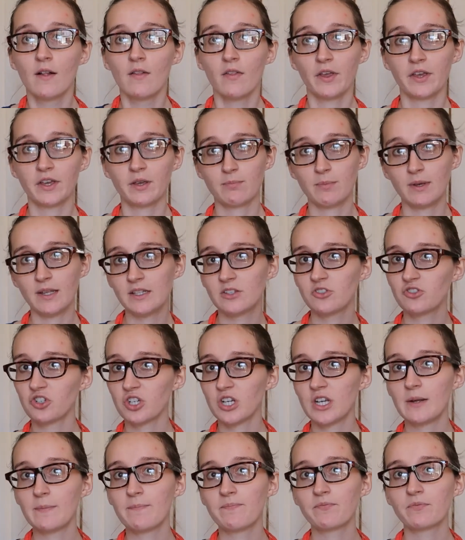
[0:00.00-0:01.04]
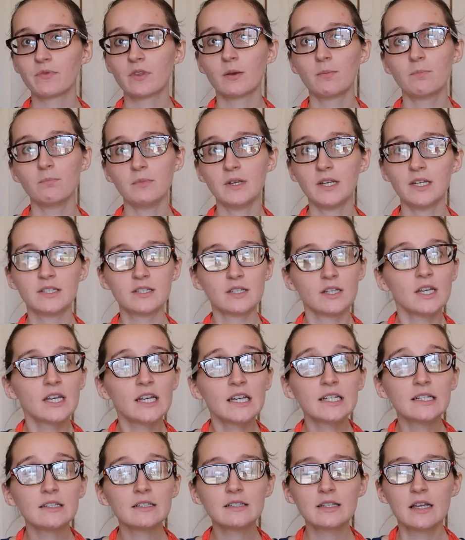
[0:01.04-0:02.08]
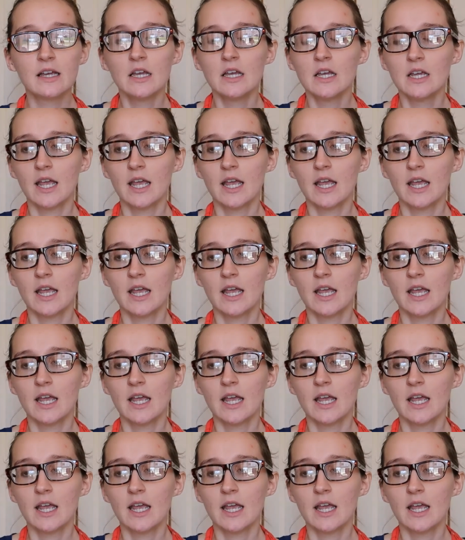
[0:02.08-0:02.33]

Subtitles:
like mainstream meat is.